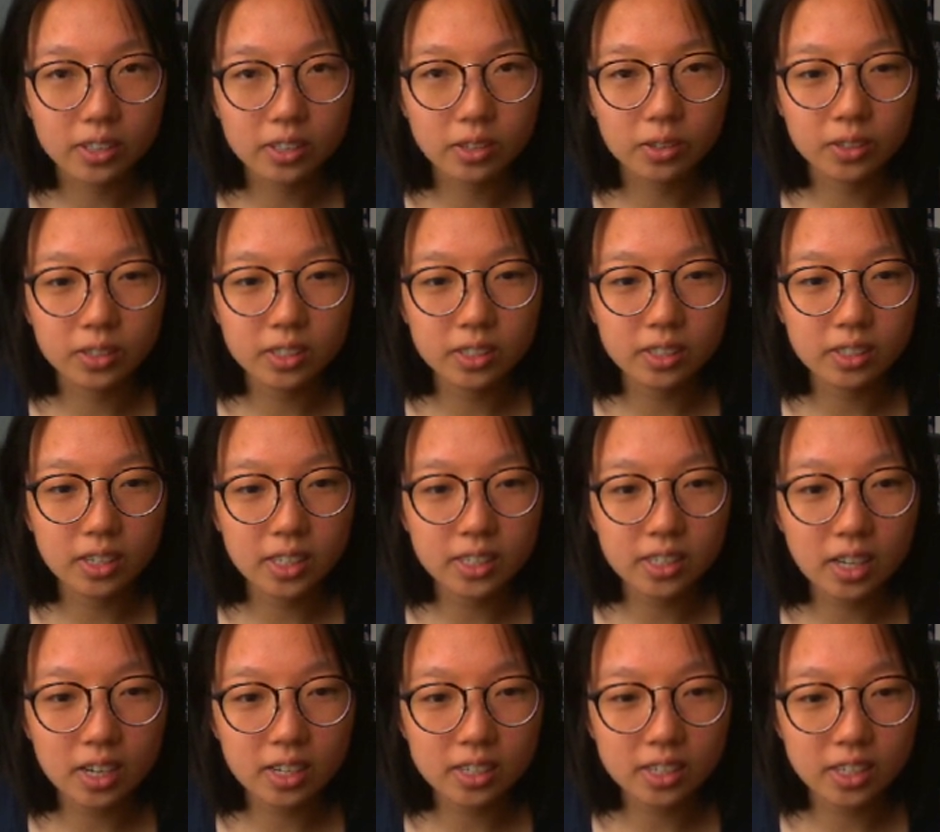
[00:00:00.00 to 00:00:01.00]
so it's
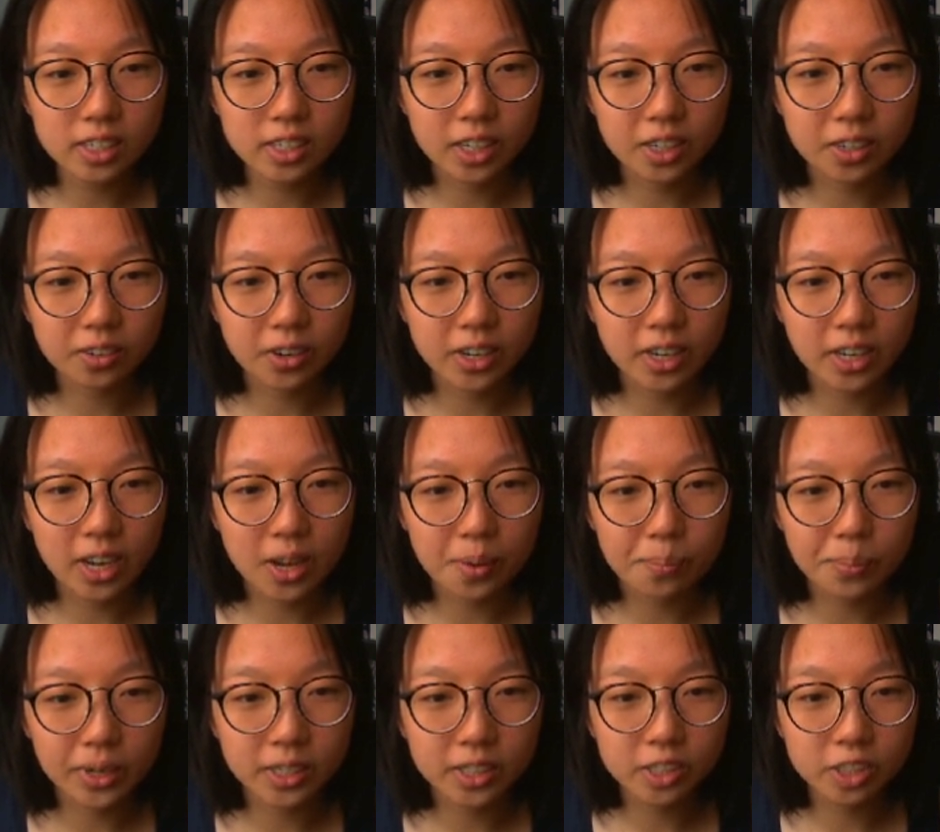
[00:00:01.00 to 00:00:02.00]
not done generating yet,
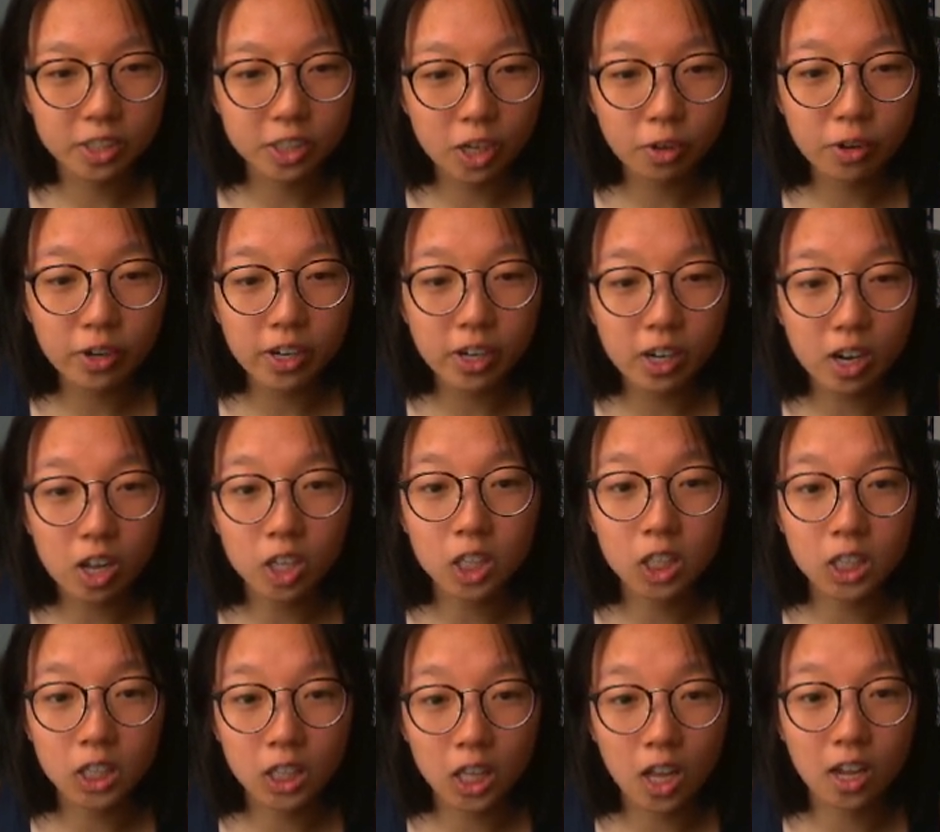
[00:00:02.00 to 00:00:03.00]
but it's generating a
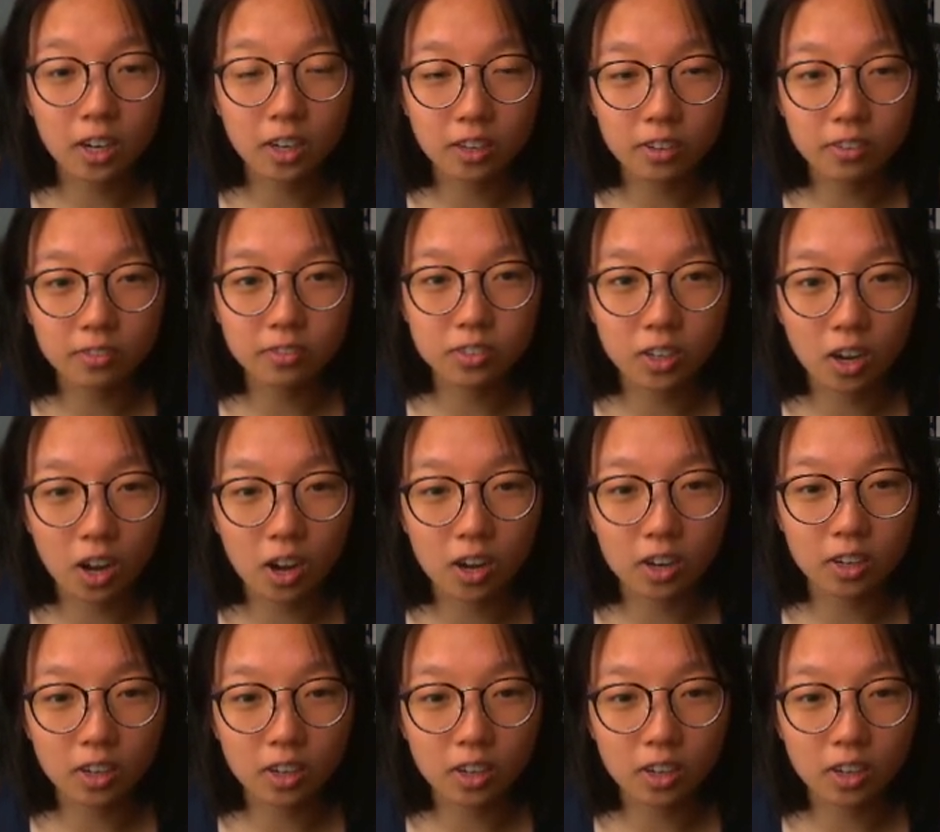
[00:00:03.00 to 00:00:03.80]
lot of dog